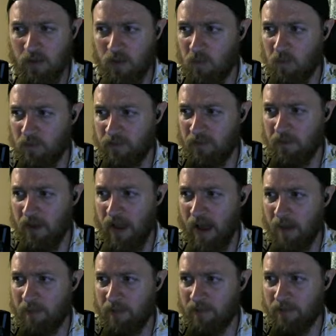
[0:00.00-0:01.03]
We'll see what
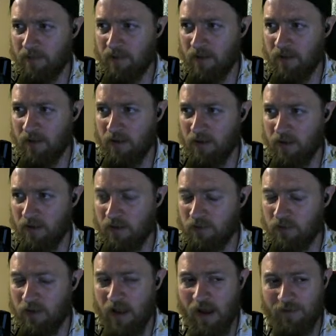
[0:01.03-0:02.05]
happens there.
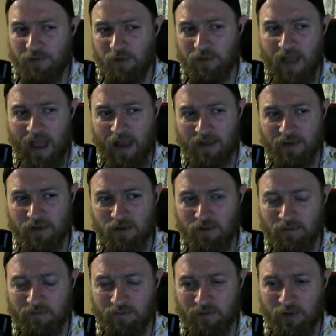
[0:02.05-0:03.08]
So now if you attack,
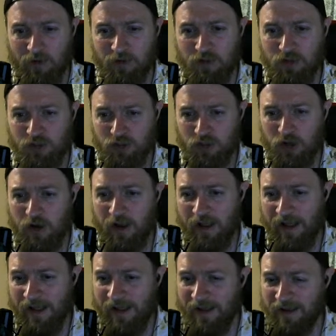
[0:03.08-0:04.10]
your turn
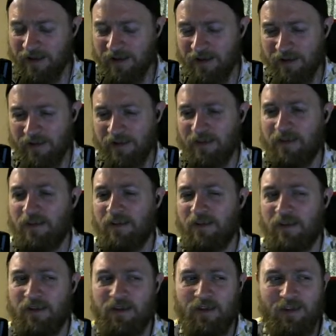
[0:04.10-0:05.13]
should end.
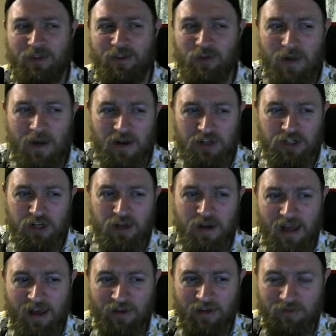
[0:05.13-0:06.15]
So now I
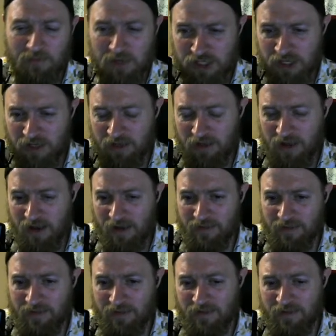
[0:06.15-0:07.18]
shouldn't have machine
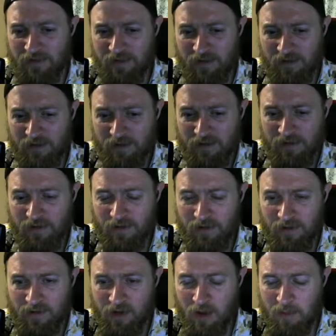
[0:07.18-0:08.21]
guns
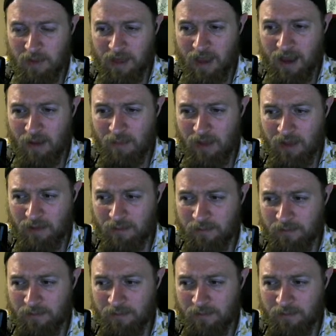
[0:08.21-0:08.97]
coming at me.